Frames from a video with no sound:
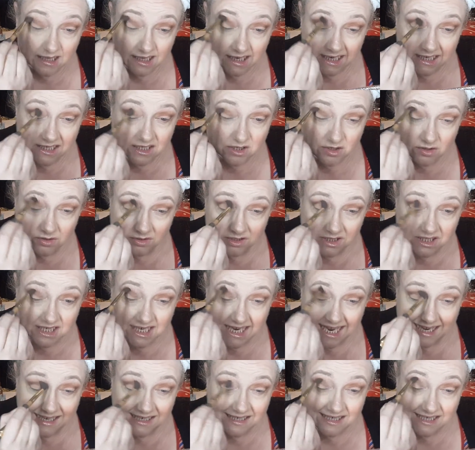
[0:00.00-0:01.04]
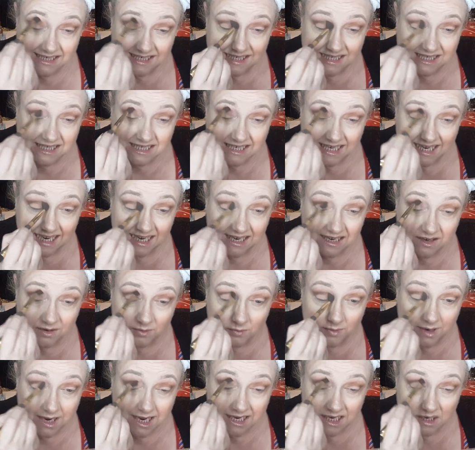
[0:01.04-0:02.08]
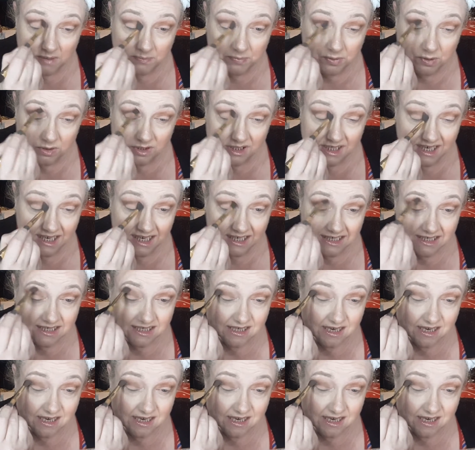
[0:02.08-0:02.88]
It does tend to stick where you put it,